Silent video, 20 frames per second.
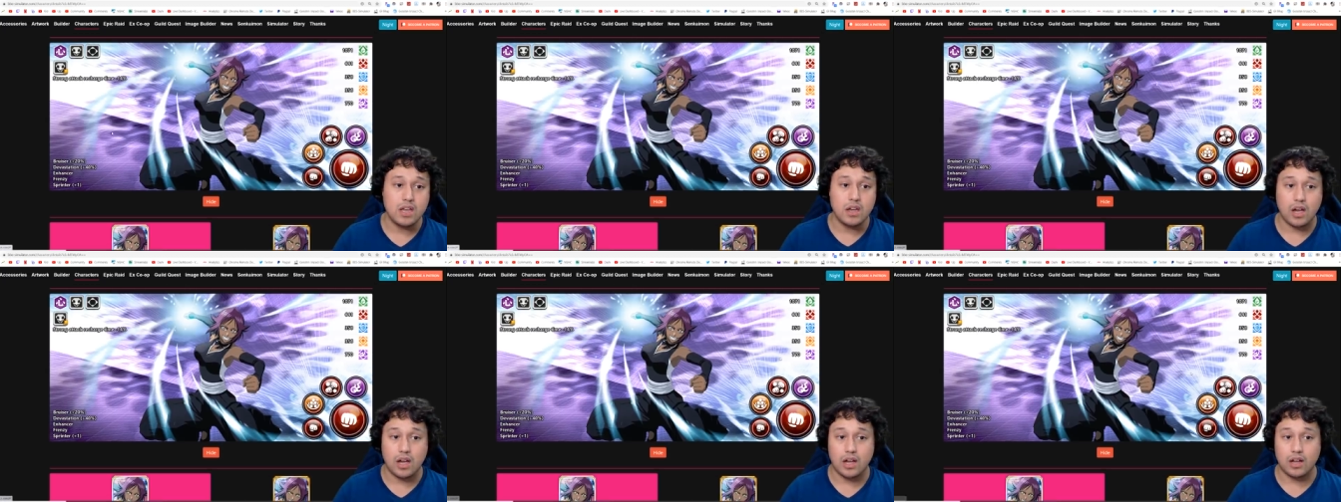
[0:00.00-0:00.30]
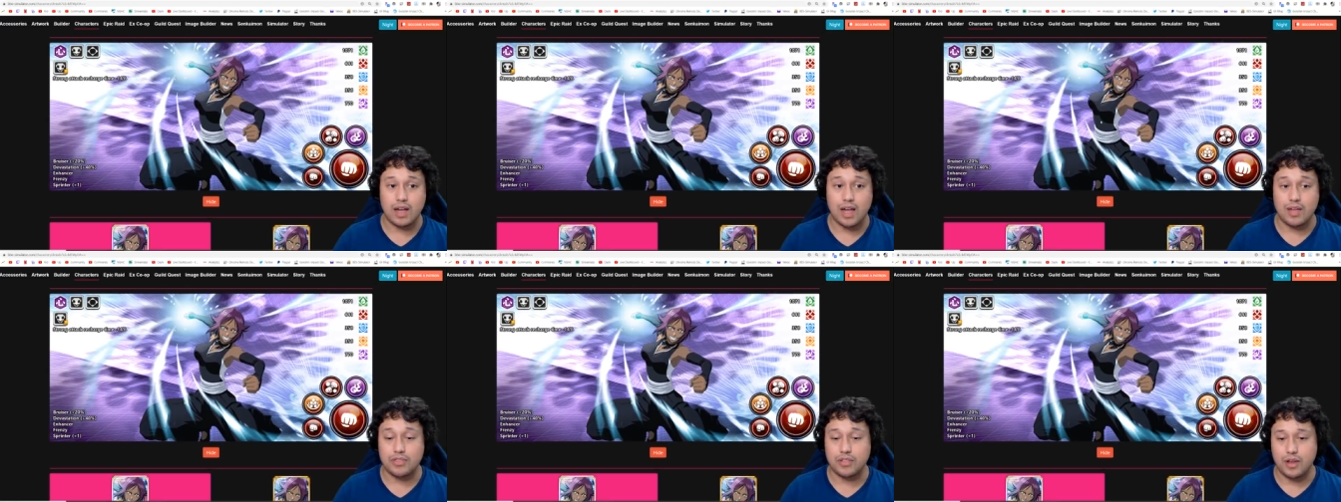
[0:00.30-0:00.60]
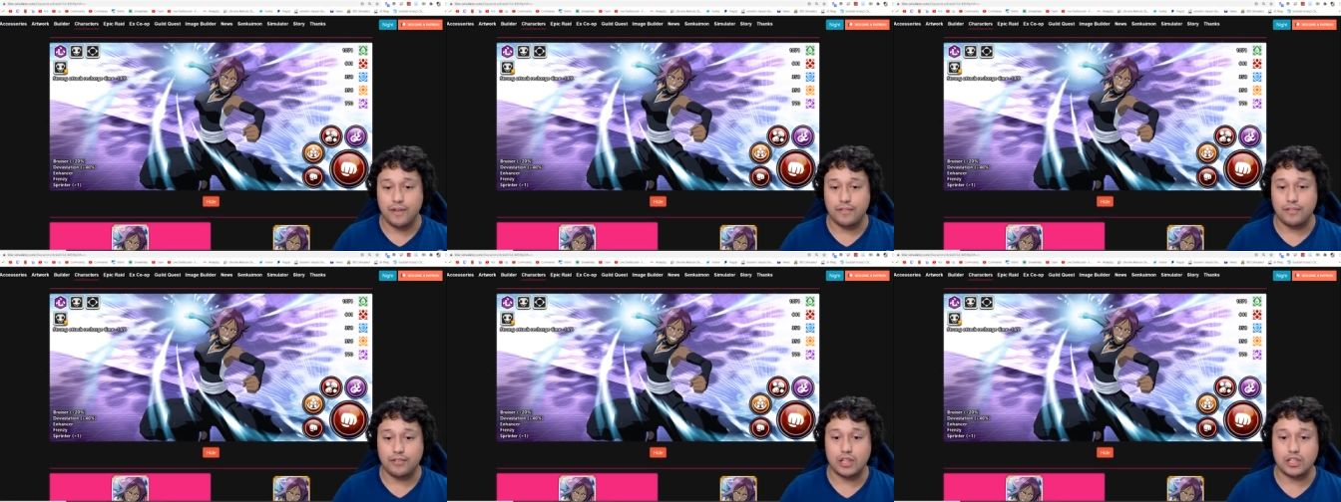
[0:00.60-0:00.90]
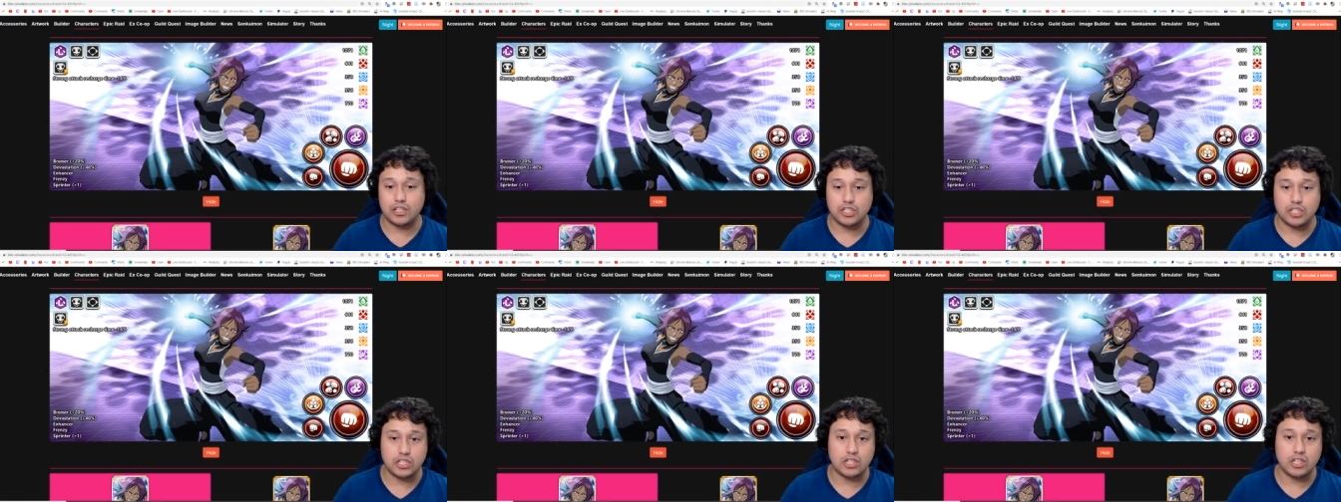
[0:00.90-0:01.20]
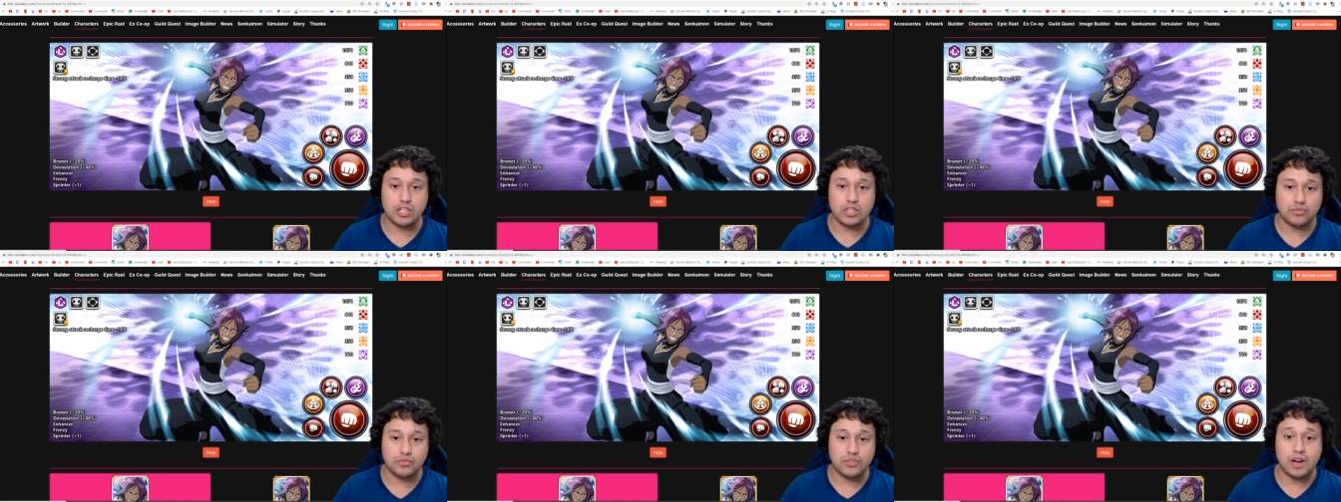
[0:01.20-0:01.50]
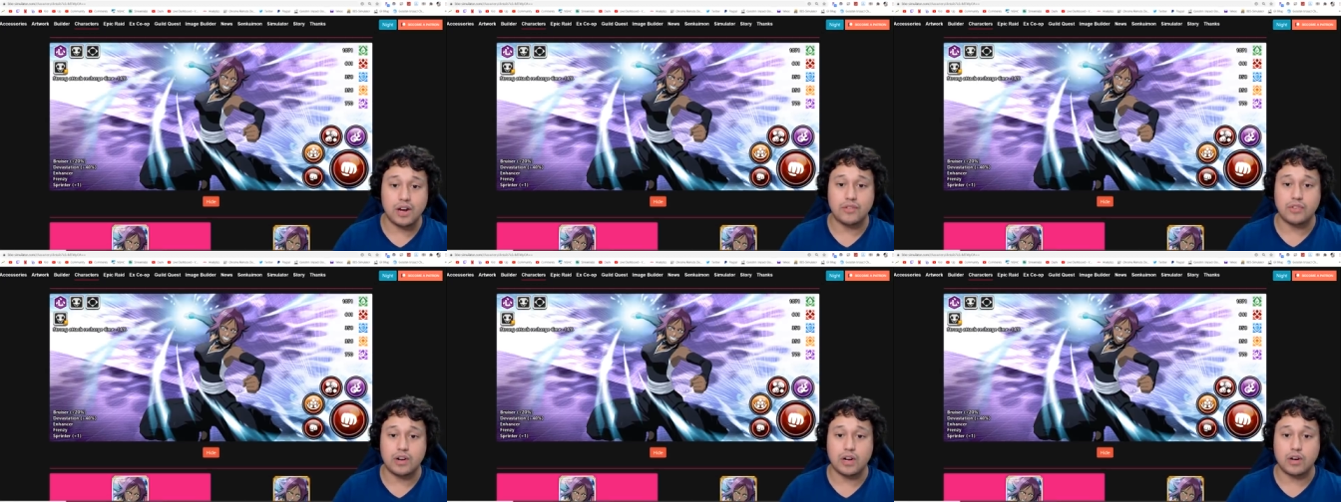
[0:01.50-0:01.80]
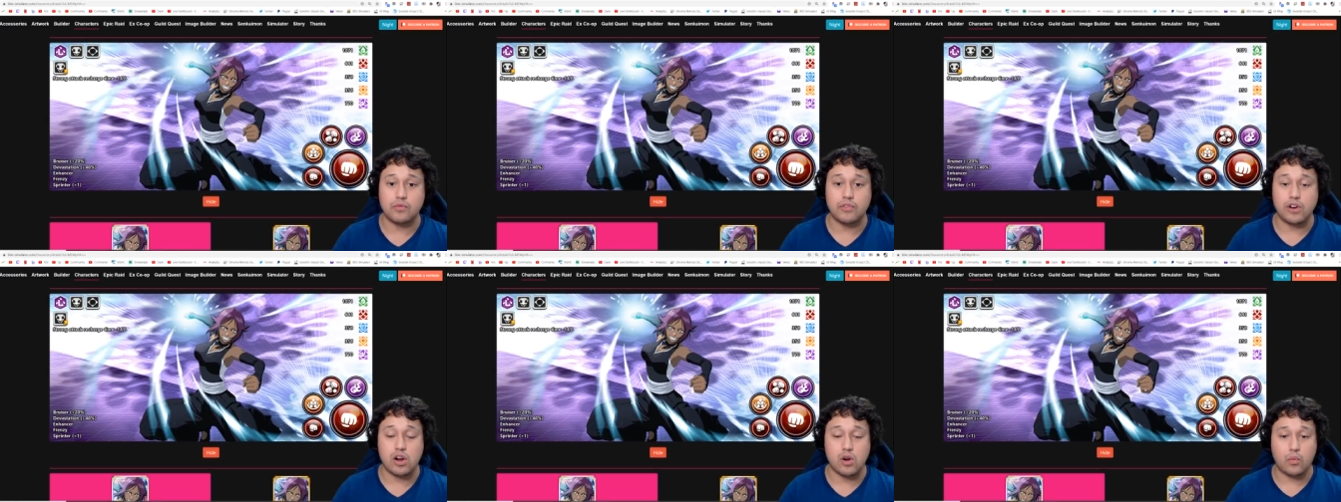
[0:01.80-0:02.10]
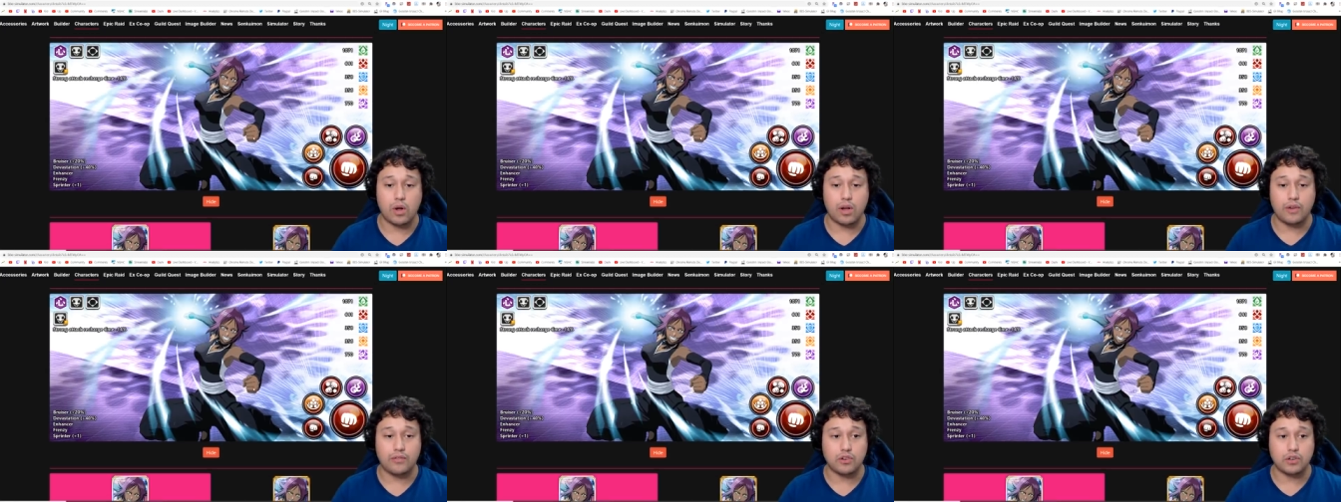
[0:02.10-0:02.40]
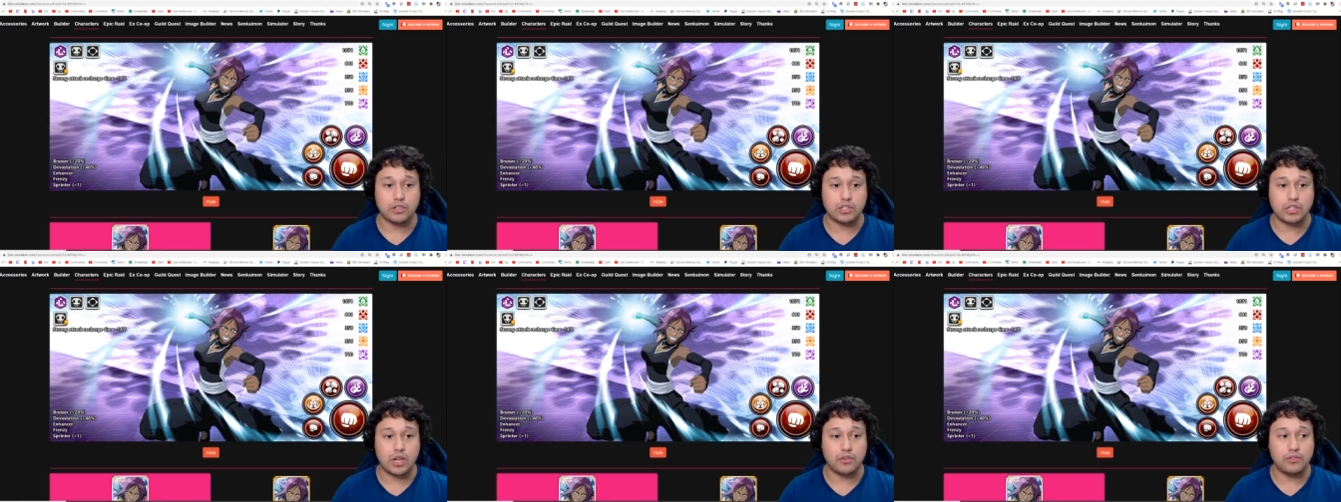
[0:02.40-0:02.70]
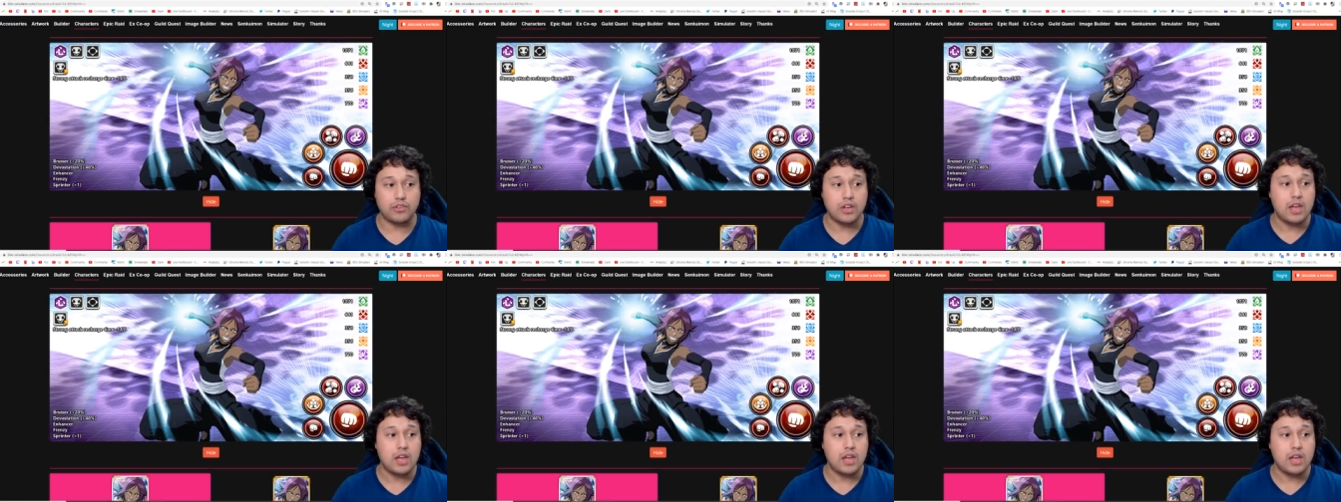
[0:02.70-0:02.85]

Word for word: uh, I think I feel like she does very, very, very well for herself.